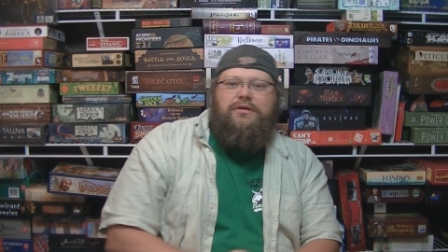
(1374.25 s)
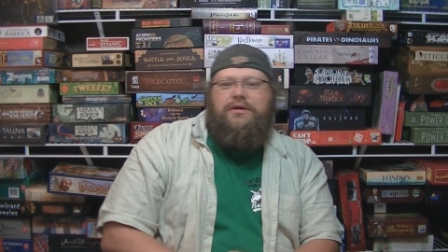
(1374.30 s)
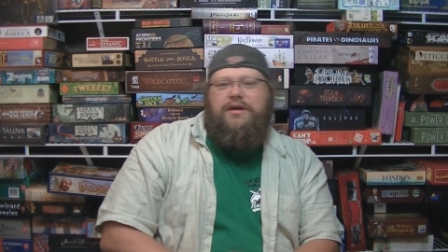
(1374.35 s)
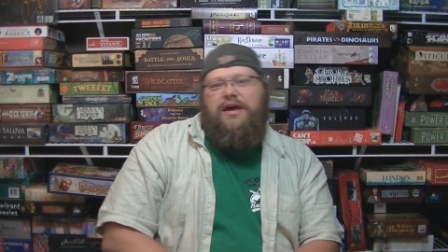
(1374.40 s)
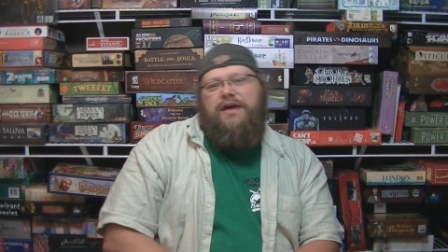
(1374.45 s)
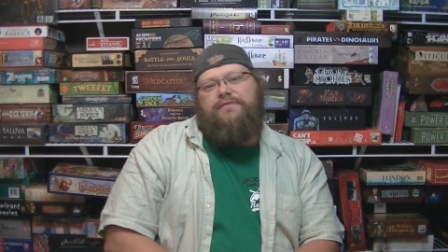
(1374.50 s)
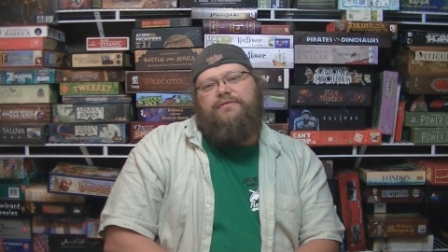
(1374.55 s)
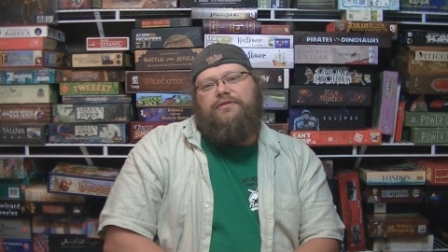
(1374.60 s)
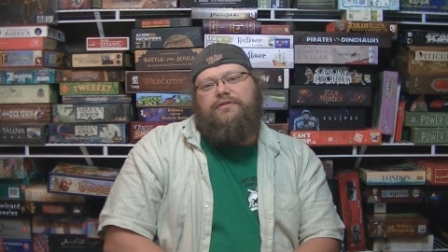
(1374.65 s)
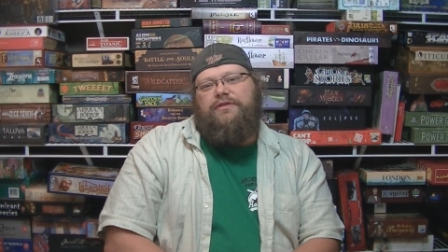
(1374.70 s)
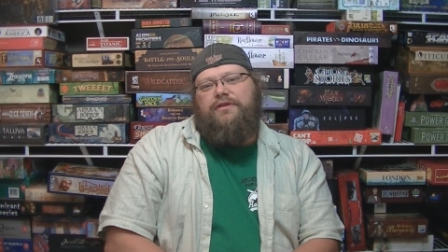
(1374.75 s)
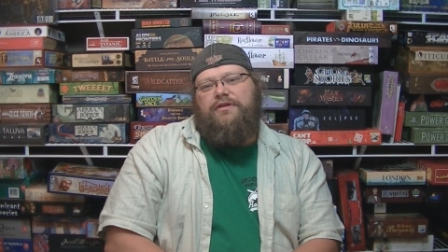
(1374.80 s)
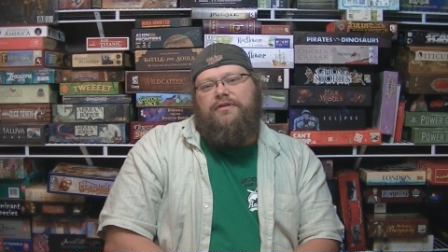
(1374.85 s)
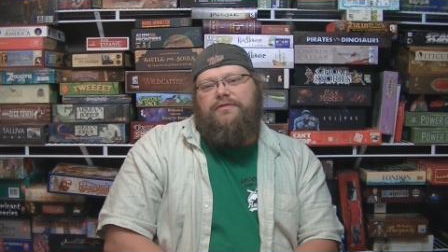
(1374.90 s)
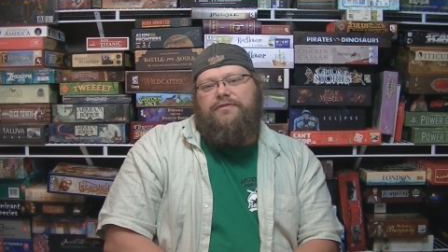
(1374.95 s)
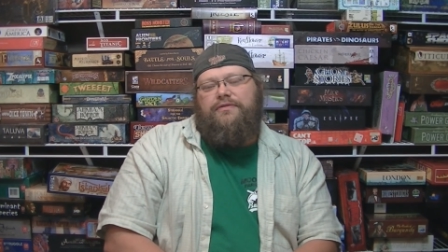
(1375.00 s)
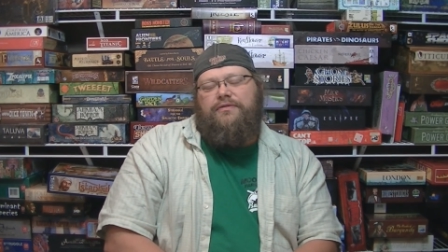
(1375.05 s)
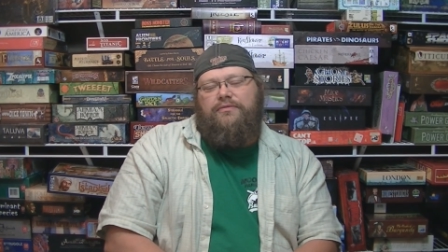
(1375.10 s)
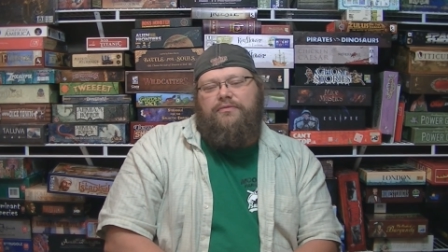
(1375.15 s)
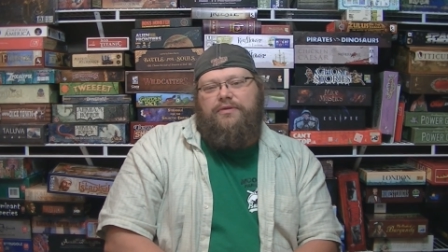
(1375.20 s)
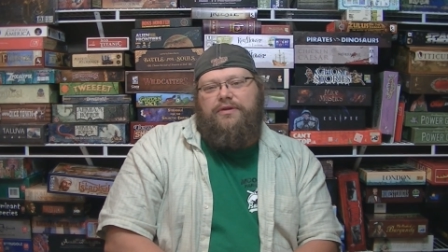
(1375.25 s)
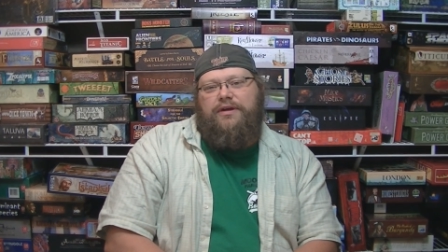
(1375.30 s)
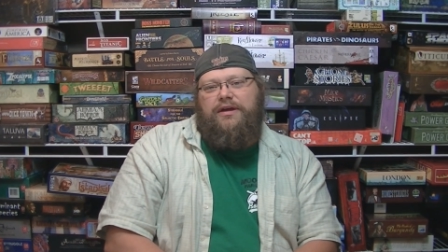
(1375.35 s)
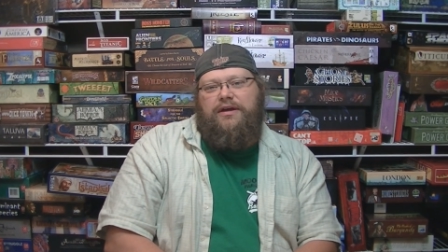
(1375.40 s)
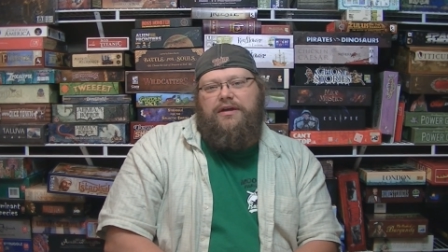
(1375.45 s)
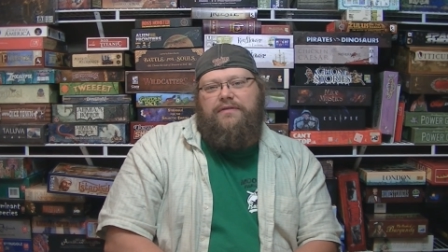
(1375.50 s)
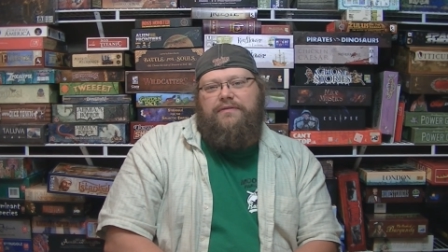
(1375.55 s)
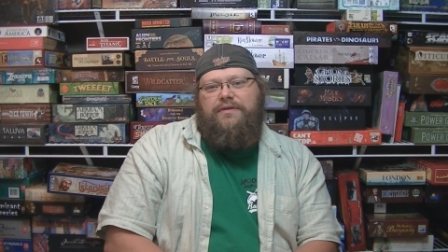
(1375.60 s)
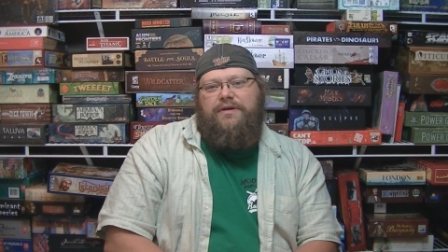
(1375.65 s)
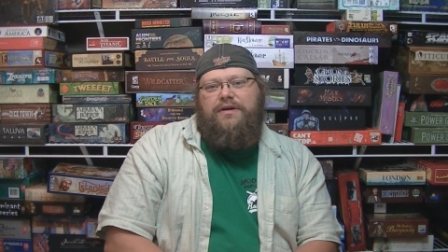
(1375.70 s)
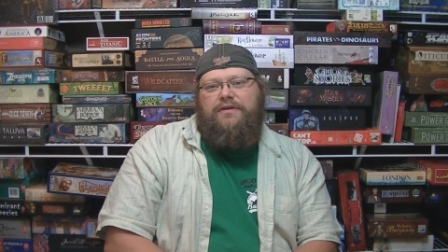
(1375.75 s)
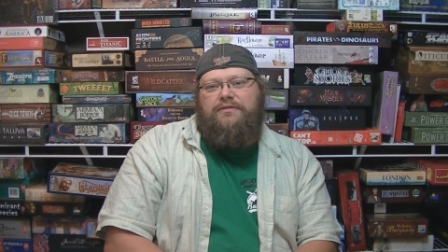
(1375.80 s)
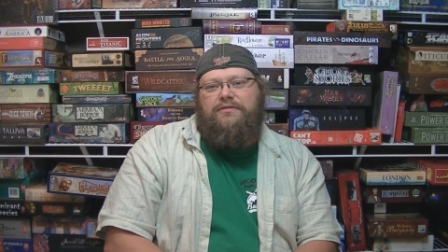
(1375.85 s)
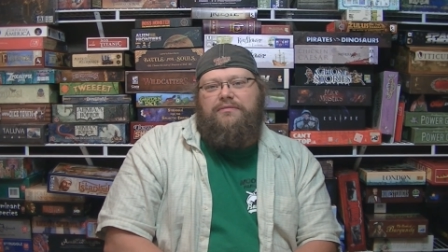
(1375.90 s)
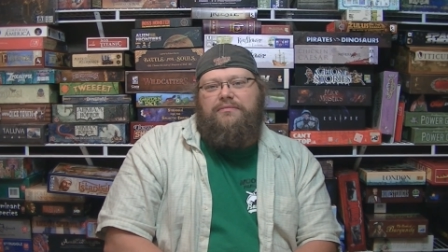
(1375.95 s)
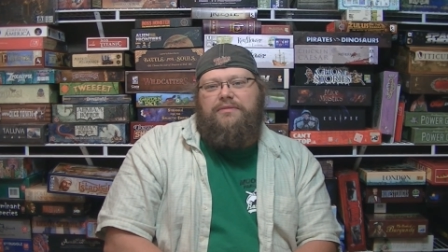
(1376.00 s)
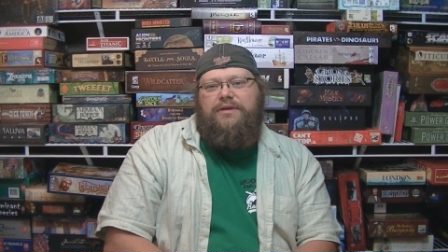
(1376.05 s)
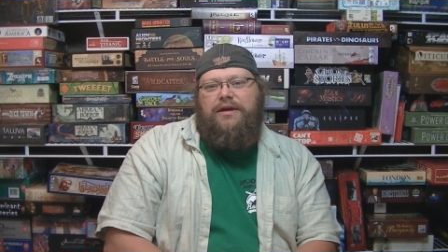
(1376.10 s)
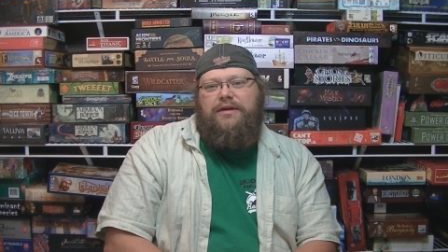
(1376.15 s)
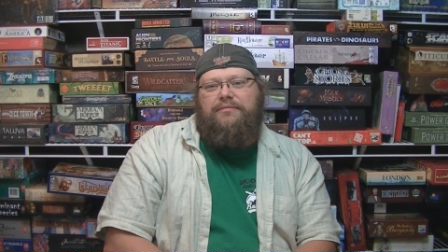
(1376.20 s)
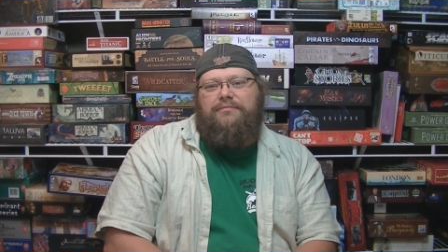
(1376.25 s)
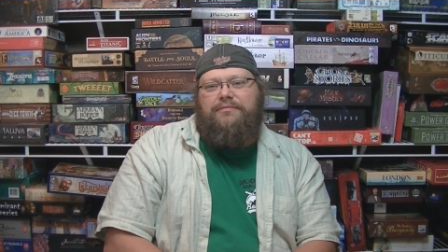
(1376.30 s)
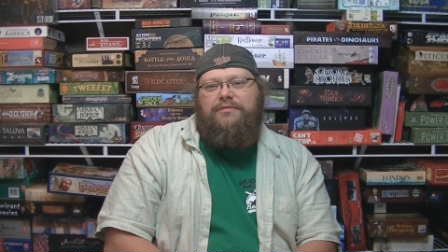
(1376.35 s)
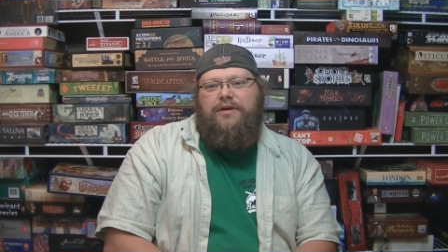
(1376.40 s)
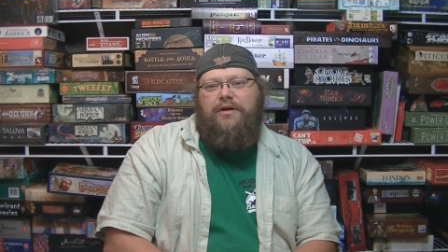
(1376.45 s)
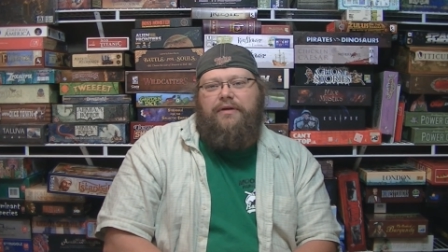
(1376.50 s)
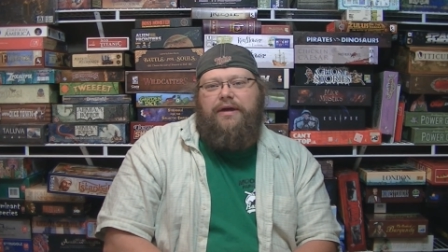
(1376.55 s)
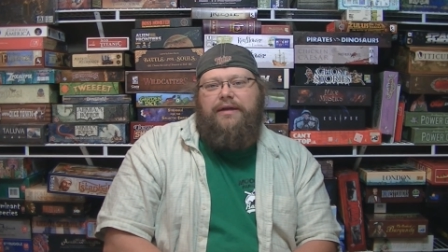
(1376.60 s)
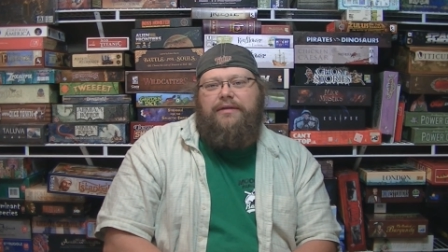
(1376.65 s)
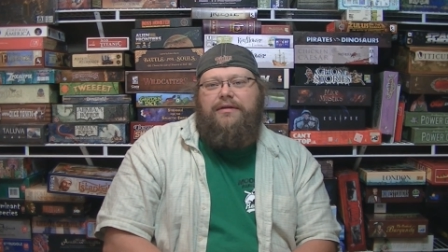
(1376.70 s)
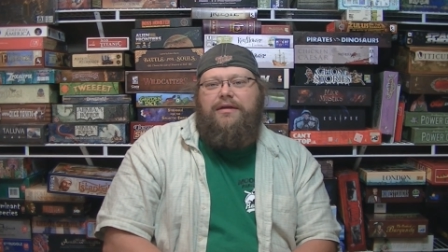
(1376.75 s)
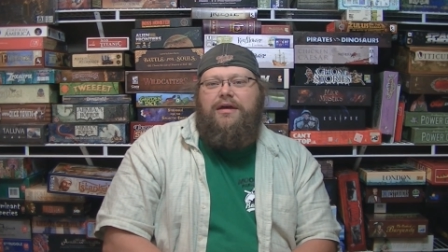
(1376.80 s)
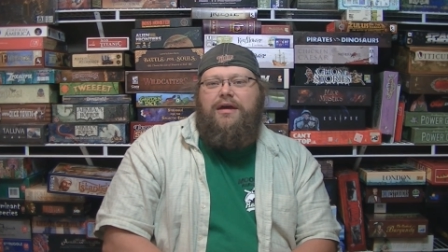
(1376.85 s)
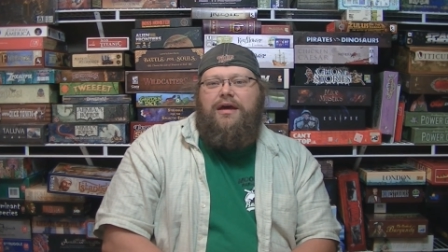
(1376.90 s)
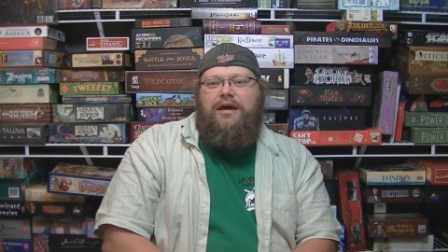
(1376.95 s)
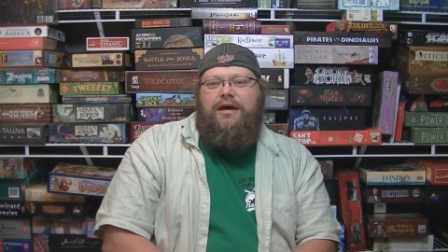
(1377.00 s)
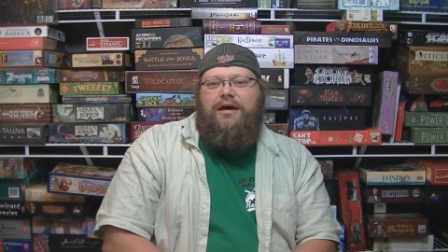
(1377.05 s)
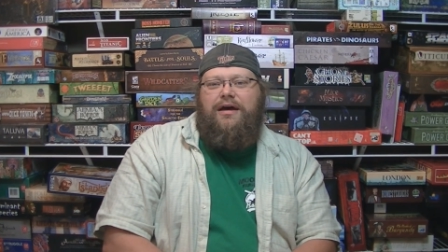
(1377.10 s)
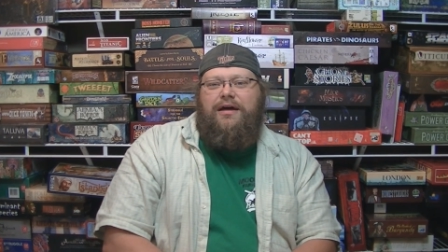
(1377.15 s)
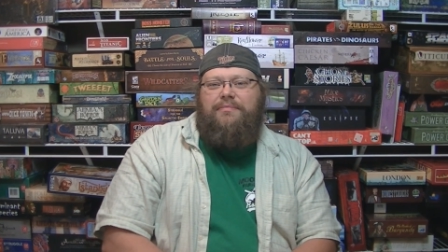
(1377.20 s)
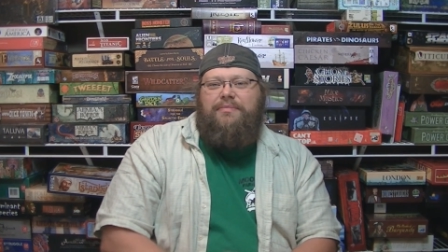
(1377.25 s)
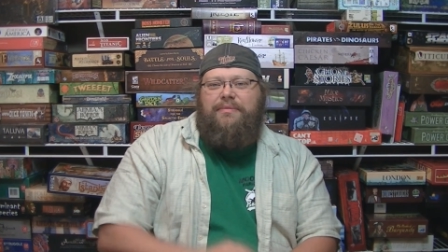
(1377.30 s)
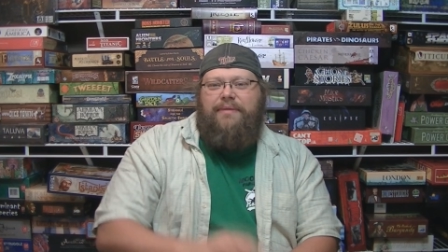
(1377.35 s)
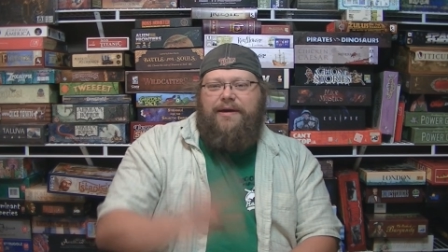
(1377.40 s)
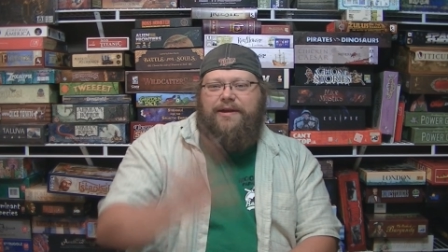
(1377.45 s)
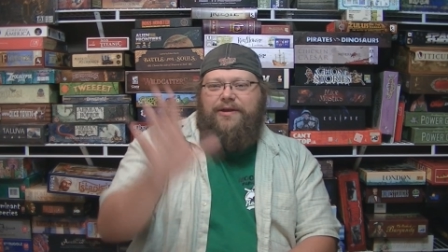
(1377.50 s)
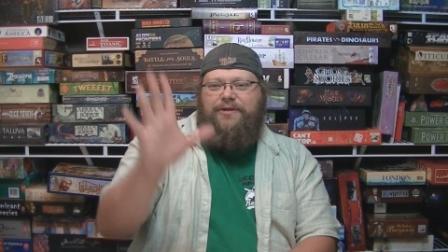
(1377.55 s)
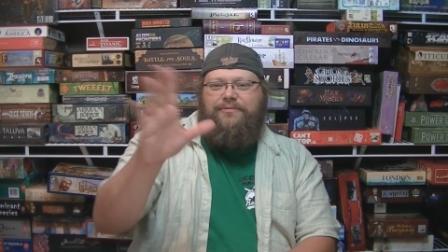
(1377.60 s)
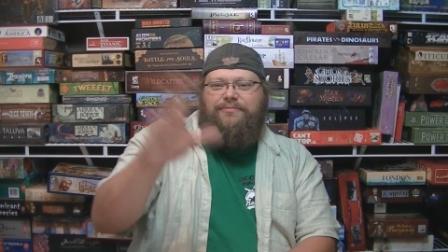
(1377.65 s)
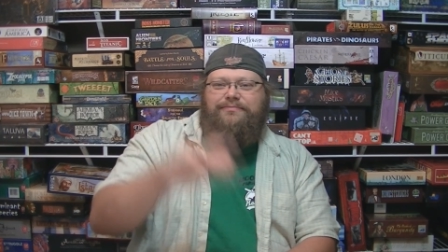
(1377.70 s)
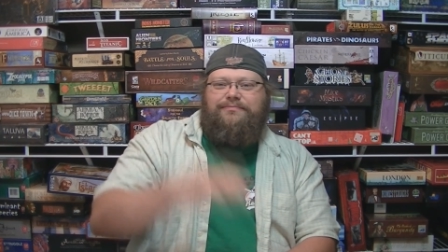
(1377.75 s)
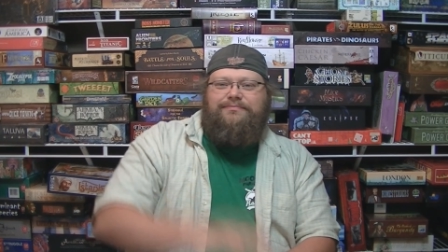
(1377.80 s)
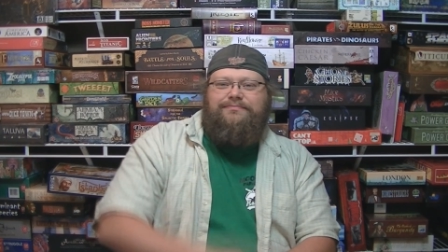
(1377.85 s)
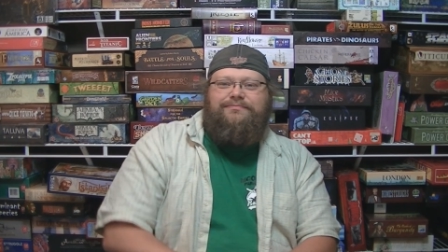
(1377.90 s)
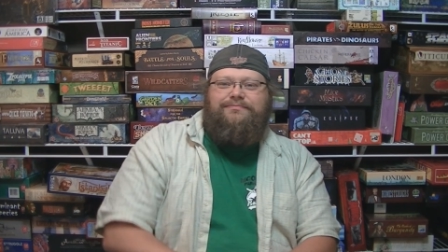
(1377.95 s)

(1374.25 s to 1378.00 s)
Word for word: have yourself one heck of an awesome day. All right, bye-bye now.